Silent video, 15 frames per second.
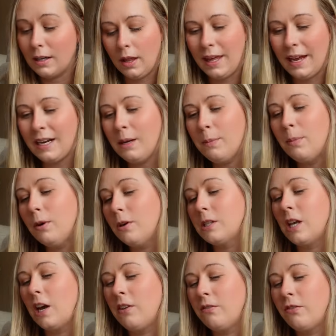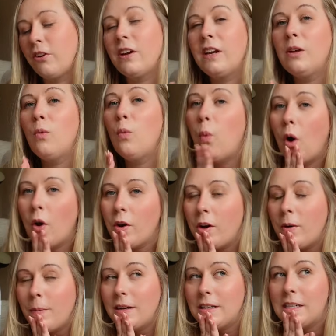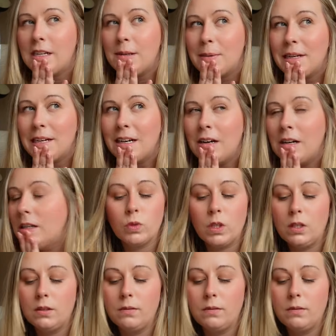Are there any books that I really want on my TBR?